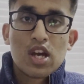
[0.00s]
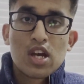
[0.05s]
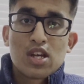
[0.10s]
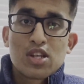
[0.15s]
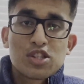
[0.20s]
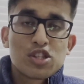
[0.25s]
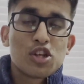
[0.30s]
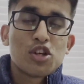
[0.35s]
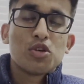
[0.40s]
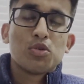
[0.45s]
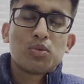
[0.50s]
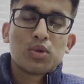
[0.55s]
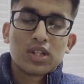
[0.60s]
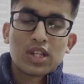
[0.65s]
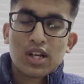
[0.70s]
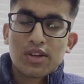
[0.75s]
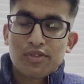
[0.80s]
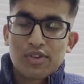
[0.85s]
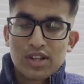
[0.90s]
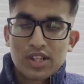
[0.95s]
So
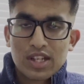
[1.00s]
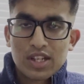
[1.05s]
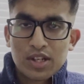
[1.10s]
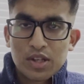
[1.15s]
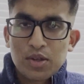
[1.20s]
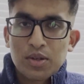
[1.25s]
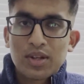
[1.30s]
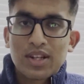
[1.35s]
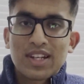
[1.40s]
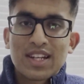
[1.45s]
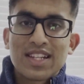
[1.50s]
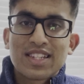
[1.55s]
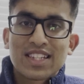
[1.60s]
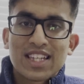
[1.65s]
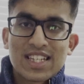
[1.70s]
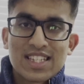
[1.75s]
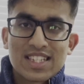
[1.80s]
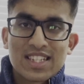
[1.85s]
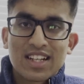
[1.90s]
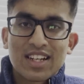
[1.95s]
without further ado, let's
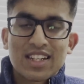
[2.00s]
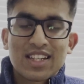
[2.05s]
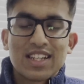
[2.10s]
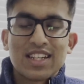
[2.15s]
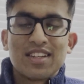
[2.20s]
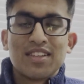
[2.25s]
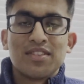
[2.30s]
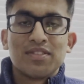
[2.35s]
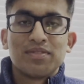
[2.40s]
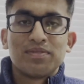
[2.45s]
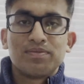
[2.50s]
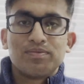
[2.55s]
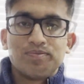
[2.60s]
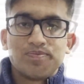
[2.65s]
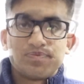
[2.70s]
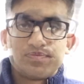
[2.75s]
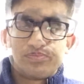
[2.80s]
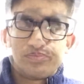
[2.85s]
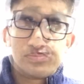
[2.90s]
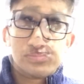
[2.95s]
get started.
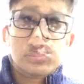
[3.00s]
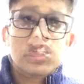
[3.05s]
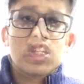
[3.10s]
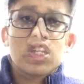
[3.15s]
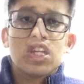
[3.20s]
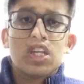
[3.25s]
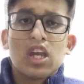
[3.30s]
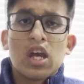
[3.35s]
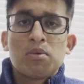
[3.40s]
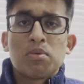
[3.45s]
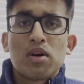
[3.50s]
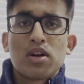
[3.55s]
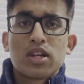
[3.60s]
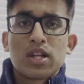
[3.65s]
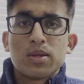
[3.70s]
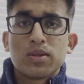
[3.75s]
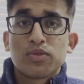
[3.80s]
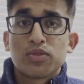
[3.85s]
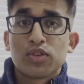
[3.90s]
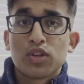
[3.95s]
So firstly, about
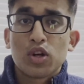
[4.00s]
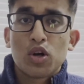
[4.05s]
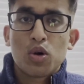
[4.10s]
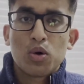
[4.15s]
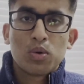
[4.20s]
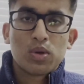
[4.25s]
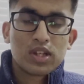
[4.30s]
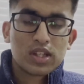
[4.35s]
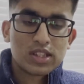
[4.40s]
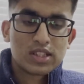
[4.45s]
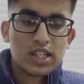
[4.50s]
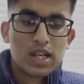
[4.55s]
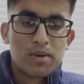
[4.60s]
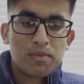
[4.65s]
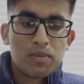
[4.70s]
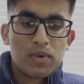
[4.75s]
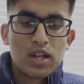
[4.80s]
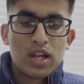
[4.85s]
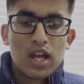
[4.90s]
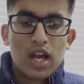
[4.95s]
tips for the whole exam.
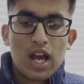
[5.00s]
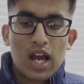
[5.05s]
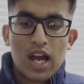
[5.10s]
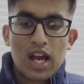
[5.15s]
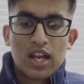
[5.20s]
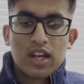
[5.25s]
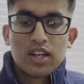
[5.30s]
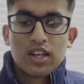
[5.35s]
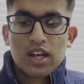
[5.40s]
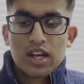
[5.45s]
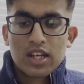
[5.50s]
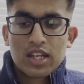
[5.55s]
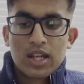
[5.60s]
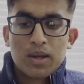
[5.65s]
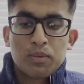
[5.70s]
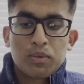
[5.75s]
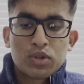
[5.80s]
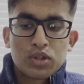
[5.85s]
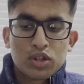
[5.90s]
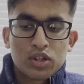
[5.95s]
And a
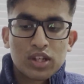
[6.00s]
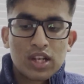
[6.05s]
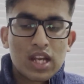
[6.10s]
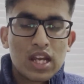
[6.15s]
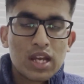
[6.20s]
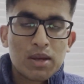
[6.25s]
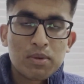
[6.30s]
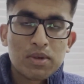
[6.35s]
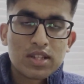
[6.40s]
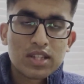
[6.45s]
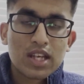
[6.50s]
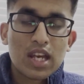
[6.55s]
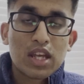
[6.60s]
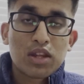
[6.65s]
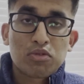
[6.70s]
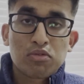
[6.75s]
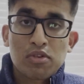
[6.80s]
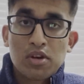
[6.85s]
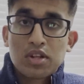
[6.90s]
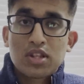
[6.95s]
tip which you're going to hear me say
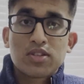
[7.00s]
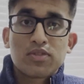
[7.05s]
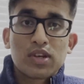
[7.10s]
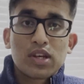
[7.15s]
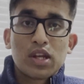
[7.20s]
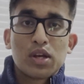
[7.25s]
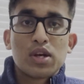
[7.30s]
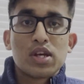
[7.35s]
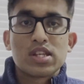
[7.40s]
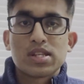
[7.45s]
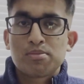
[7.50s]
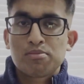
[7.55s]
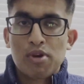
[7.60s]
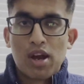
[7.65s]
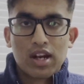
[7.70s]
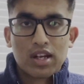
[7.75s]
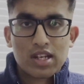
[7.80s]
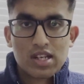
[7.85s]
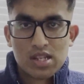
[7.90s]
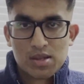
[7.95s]
throughout this video is
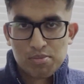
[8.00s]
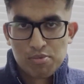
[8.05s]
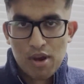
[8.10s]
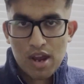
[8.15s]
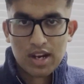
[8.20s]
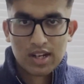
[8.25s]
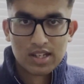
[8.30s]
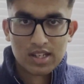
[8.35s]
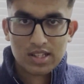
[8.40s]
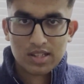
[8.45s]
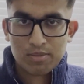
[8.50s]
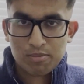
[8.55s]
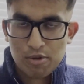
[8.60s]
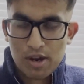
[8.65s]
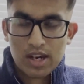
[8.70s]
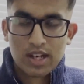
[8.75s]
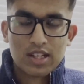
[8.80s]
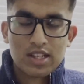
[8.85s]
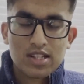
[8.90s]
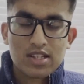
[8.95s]
practice, practice,
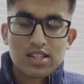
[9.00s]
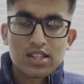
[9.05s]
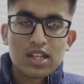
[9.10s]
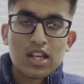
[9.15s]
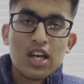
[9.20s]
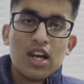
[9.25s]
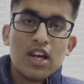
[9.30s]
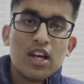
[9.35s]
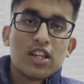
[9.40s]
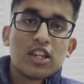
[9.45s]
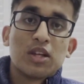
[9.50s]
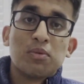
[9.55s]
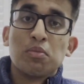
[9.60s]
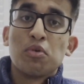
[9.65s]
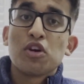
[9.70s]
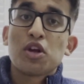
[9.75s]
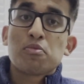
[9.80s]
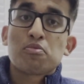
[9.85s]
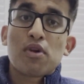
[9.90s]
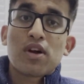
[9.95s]
practice. The
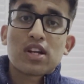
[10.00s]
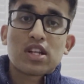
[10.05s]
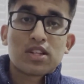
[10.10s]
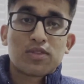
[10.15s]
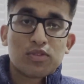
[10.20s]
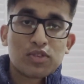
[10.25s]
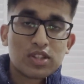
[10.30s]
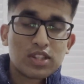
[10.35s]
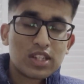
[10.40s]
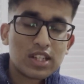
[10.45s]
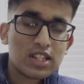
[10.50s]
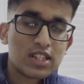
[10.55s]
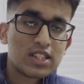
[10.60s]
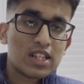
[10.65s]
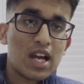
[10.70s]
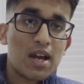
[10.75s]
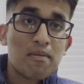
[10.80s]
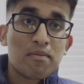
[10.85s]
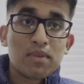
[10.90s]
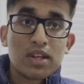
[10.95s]
more you practice for this
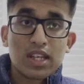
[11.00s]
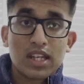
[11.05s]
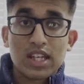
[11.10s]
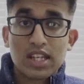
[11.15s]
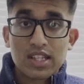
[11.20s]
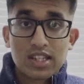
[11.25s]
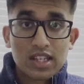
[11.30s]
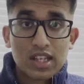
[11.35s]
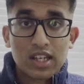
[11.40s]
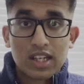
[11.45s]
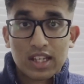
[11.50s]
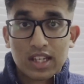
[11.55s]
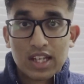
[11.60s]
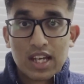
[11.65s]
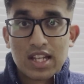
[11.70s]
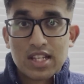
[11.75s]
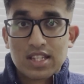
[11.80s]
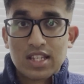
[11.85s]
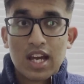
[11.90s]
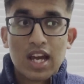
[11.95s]
exam, the easier it
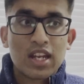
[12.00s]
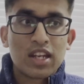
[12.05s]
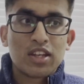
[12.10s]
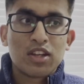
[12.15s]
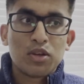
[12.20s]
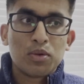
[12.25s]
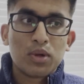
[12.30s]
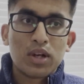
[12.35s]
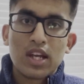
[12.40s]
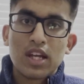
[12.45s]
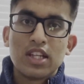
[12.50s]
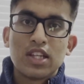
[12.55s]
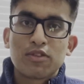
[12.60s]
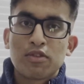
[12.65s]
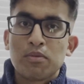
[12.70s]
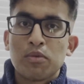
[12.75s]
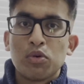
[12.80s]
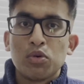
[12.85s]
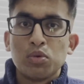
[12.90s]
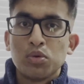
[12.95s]
gets, and you will hear this
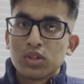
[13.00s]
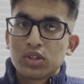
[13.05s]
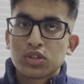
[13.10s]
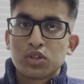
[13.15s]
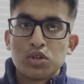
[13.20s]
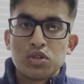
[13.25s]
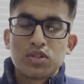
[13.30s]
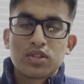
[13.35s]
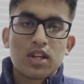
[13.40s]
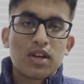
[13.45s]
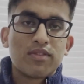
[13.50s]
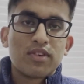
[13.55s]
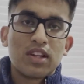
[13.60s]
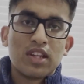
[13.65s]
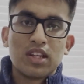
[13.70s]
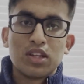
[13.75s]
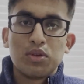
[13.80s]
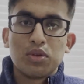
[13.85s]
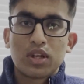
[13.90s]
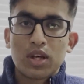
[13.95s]
from all the students that have done
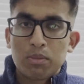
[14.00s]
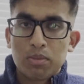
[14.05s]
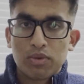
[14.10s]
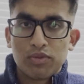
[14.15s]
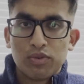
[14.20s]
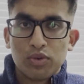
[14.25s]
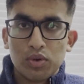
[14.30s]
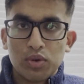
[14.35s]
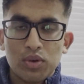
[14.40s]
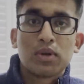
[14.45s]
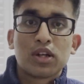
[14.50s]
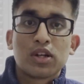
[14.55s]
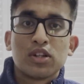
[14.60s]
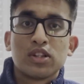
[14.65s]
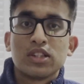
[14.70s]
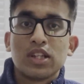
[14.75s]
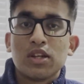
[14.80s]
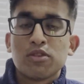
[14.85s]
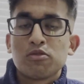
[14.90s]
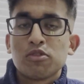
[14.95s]
the UCAT before,
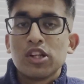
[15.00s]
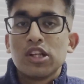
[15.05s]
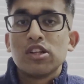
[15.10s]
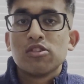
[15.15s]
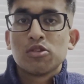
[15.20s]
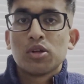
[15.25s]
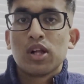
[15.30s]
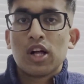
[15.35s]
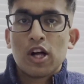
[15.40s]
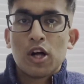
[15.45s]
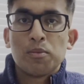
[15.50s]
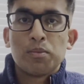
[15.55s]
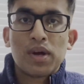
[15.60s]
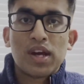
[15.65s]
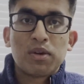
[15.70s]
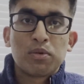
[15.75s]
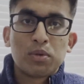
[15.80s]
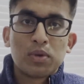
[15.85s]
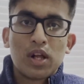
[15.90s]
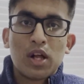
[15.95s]
because it really will help
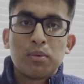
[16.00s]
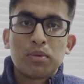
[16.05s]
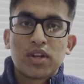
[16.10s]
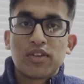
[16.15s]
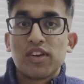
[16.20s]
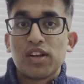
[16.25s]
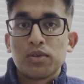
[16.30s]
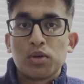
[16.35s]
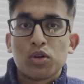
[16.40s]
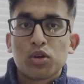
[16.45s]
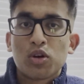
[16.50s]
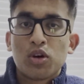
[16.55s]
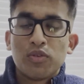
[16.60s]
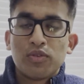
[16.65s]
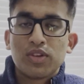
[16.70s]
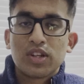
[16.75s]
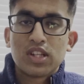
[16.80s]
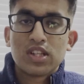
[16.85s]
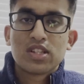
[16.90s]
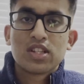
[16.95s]
and will help develop your
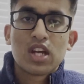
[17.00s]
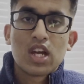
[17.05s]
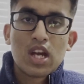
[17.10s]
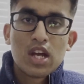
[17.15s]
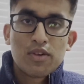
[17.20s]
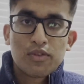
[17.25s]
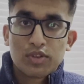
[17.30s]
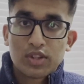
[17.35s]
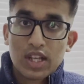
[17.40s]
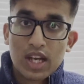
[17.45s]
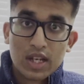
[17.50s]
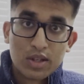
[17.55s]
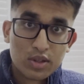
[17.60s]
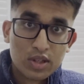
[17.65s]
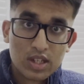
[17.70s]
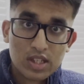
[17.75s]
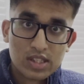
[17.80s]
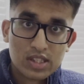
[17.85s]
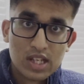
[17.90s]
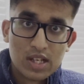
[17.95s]
confidence for the
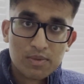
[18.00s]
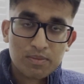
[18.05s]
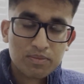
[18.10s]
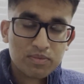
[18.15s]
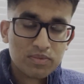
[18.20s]
actual exam.